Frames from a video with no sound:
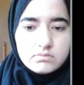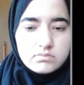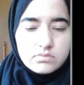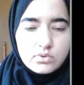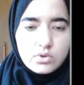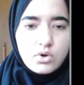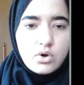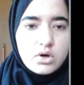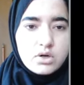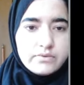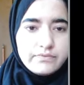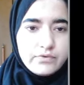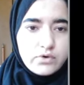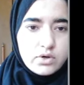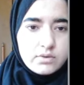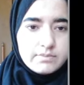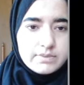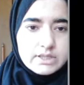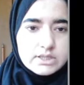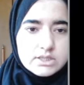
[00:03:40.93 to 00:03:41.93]
God
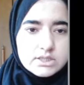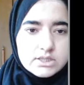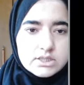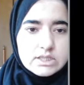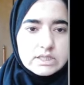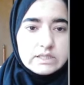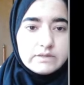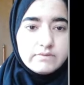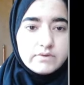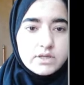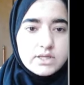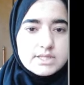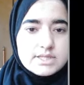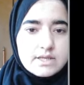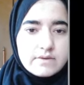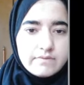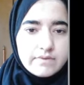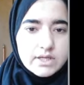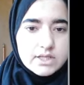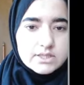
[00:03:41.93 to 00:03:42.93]
forbidden, liver is
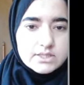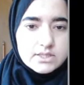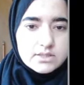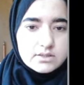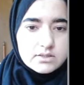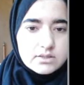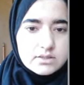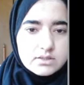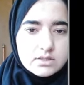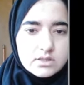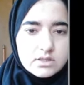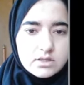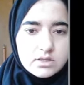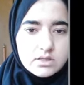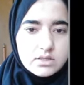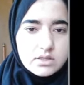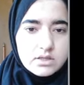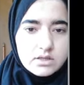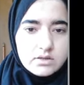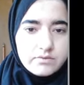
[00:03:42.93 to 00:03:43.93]
affected.
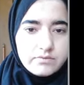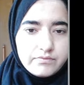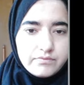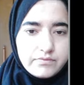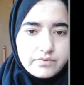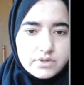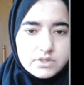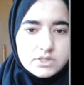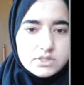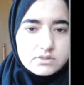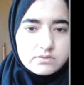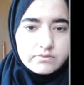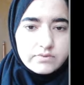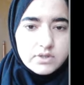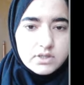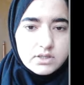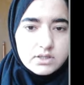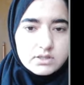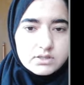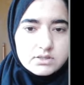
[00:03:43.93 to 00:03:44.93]
First
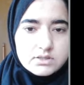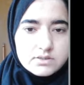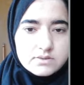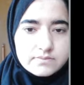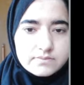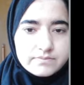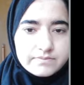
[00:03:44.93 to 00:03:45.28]
one is